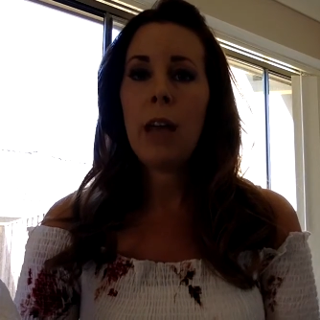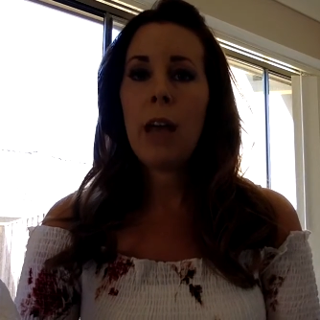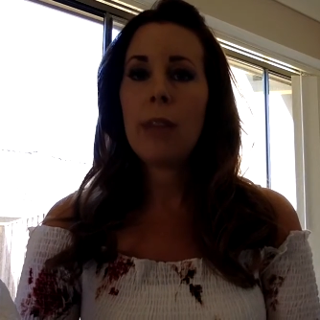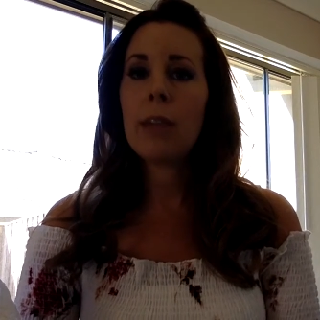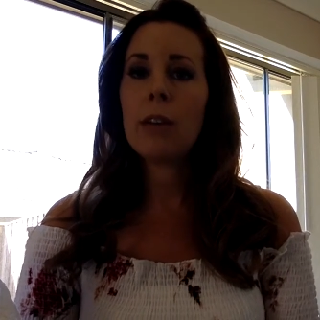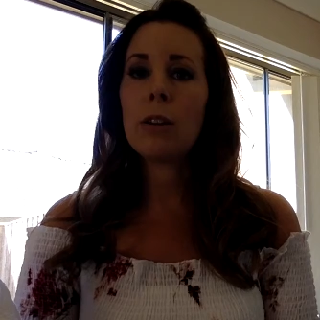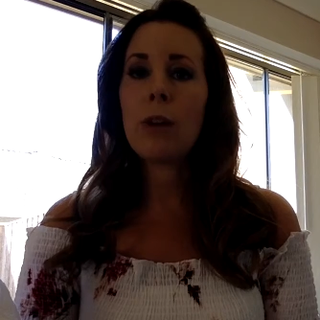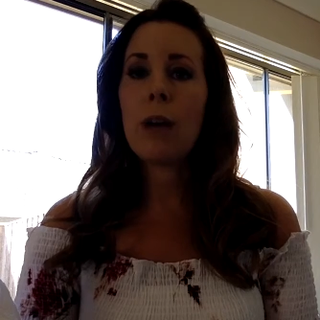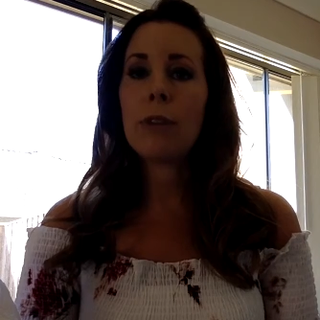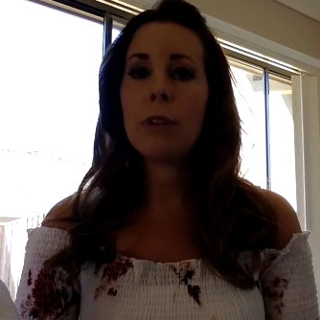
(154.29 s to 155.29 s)
and then you
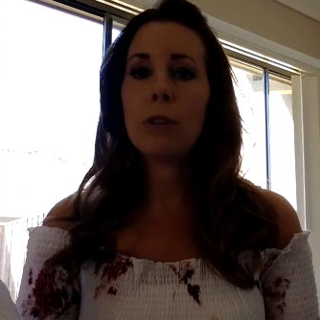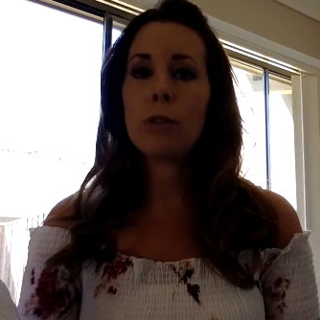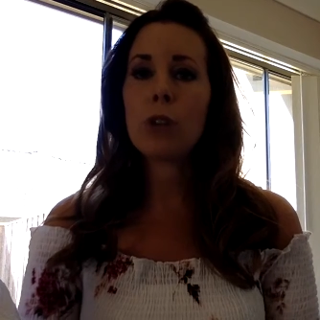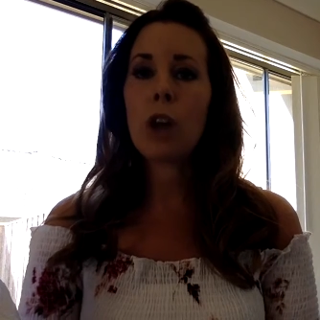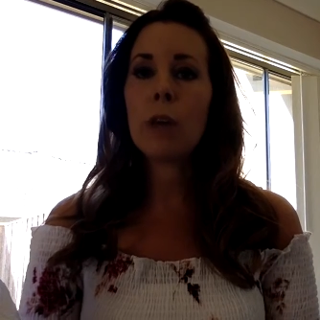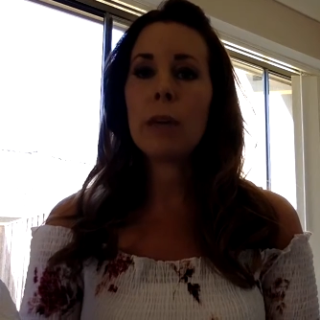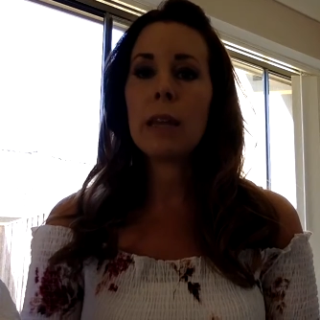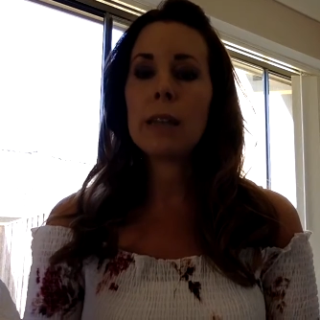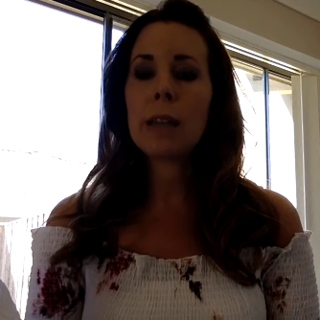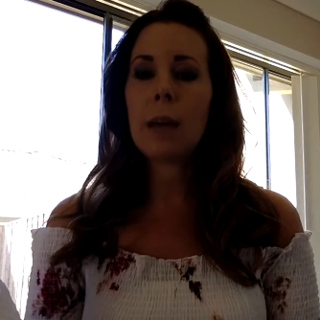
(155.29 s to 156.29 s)
have your little SCOBY
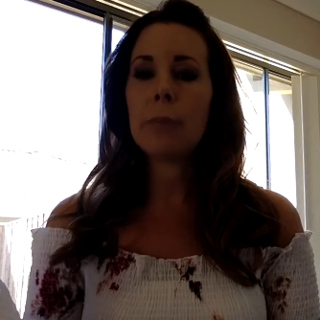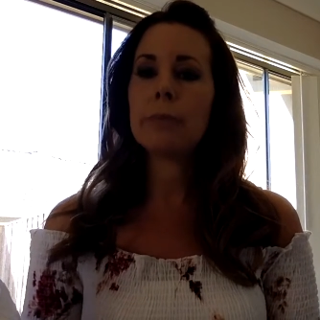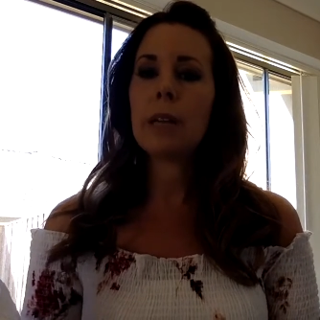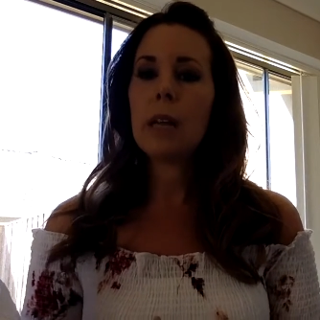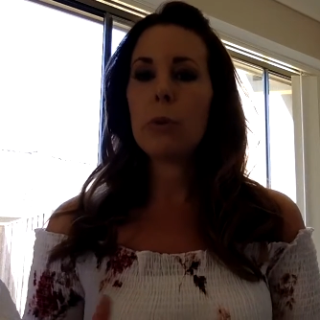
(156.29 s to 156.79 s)
that's come,